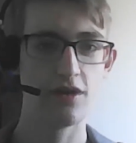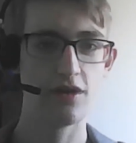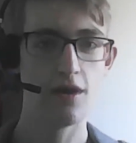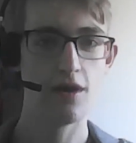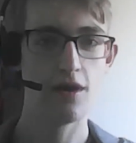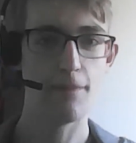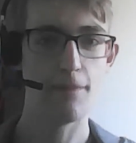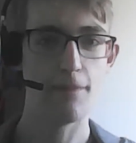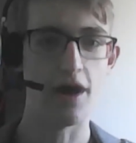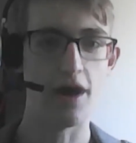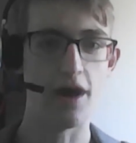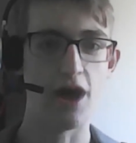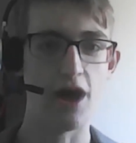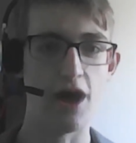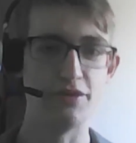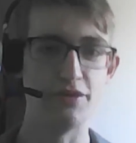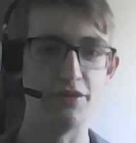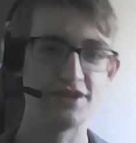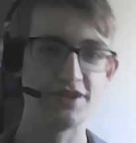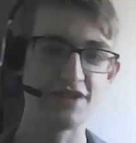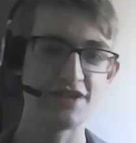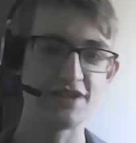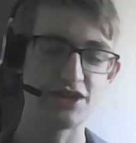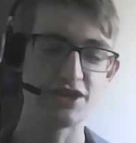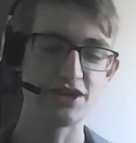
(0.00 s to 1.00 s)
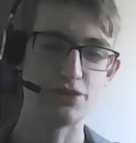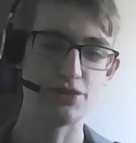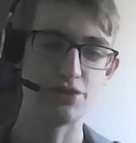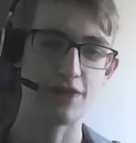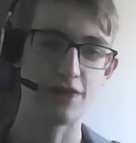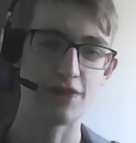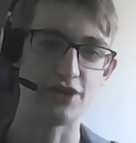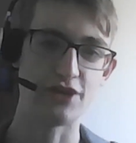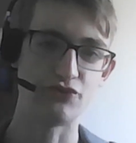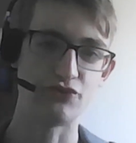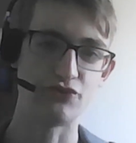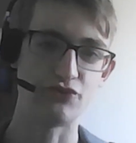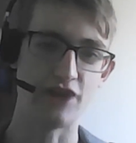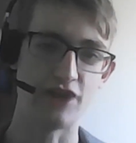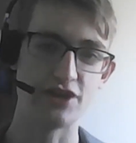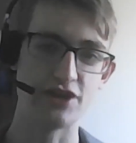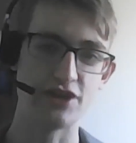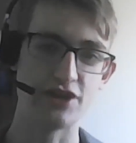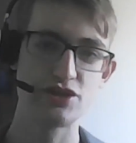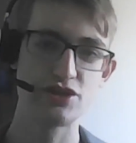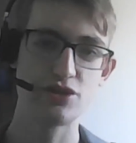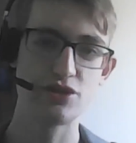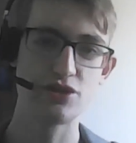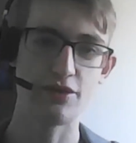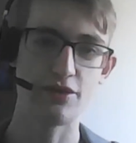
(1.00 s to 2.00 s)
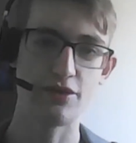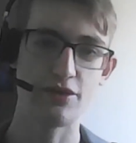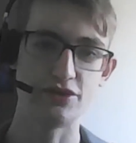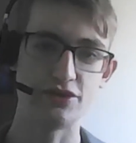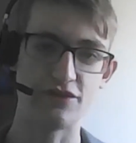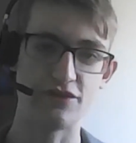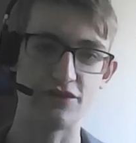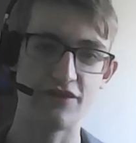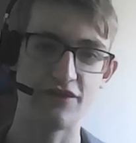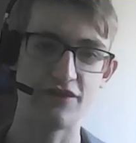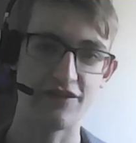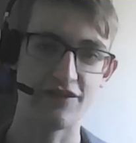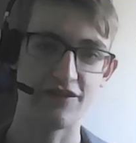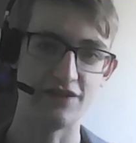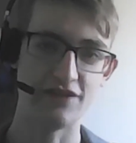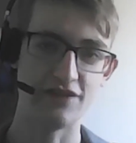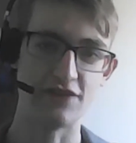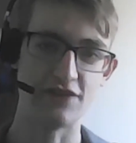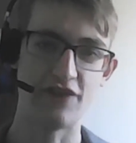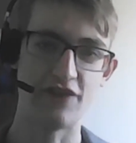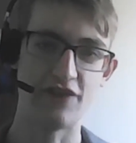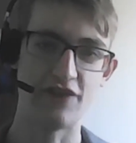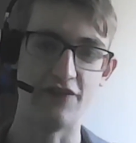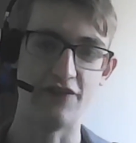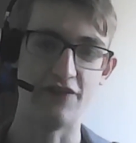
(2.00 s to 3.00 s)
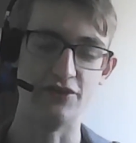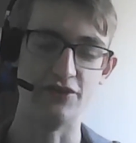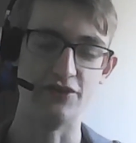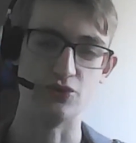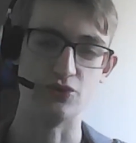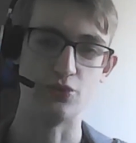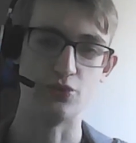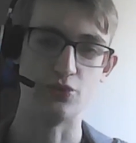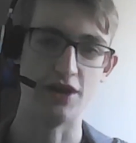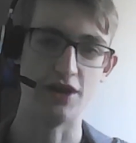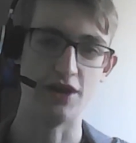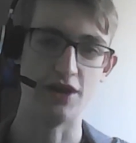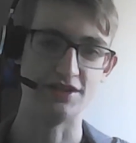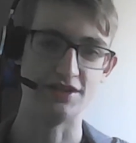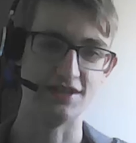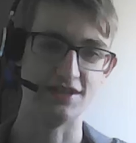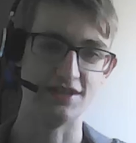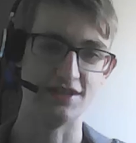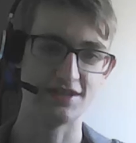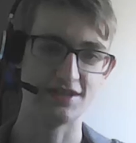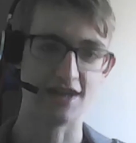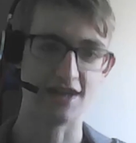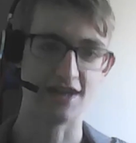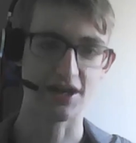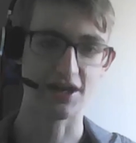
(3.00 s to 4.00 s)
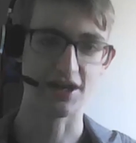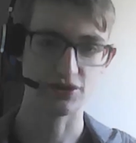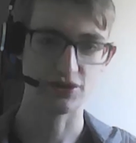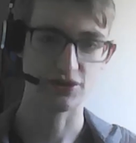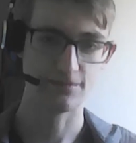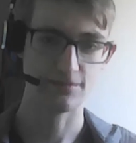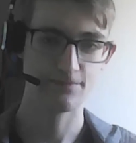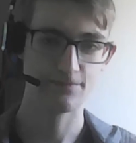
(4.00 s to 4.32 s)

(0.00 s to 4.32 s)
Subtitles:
but I would suggest you plan to write 250 to 500 words in this section.